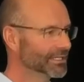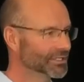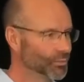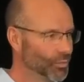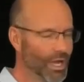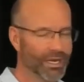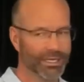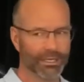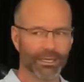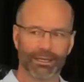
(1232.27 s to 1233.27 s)
Is
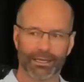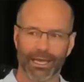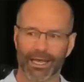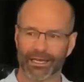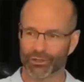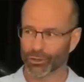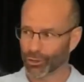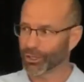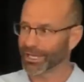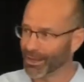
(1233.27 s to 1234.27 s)
one, guarding, you're
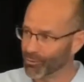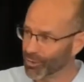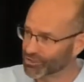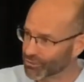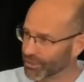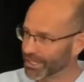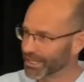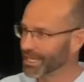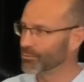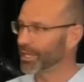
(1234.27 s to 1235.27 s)
looking at what's already
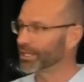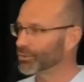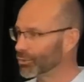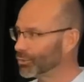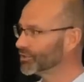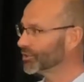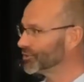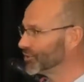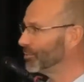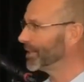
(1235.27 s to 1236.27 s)
there, but you're also
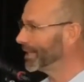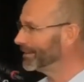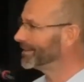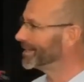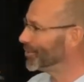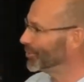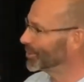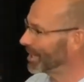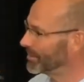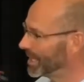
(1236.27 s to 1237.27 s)
stopping anything new
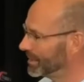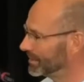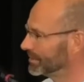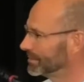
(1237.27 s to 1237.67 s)
coming in.